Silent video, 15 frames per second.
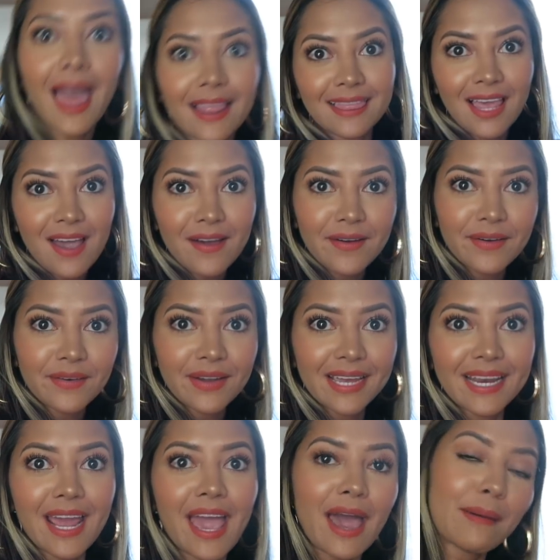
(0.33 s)
Hello
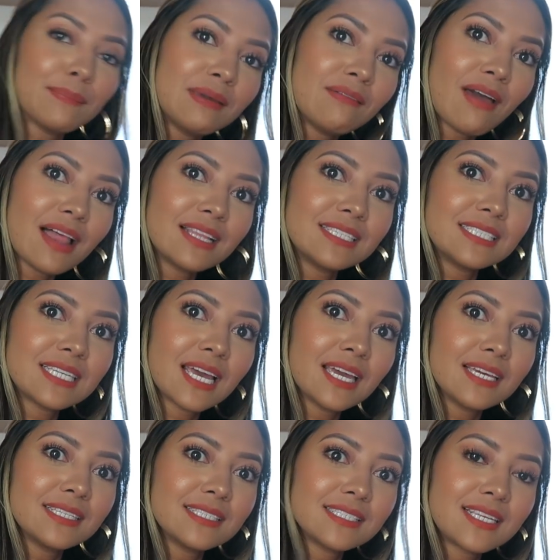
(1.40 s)
and happy
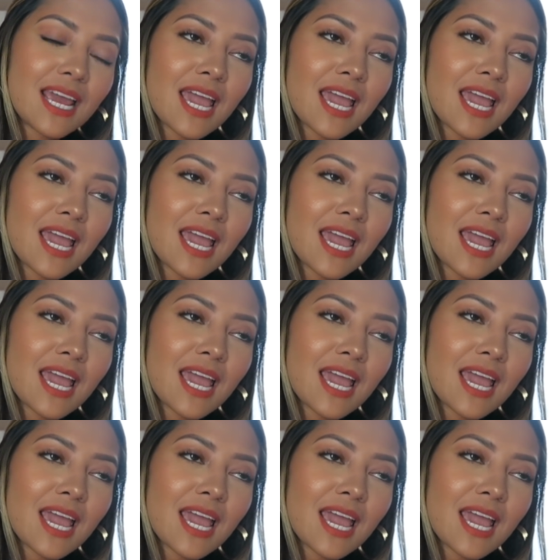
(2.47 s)
Valentine's